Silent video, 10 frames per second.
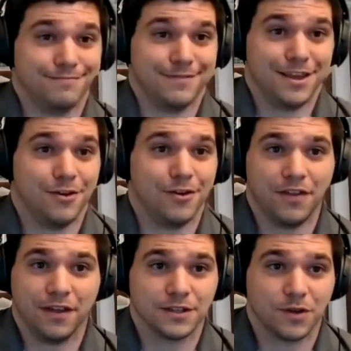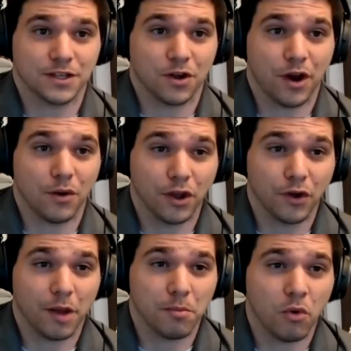Thank you. I think that's a really
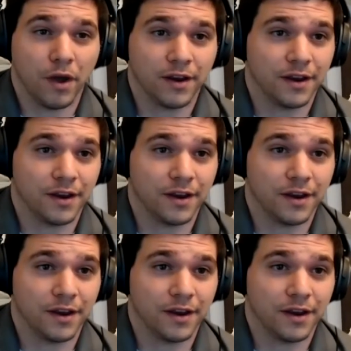great point.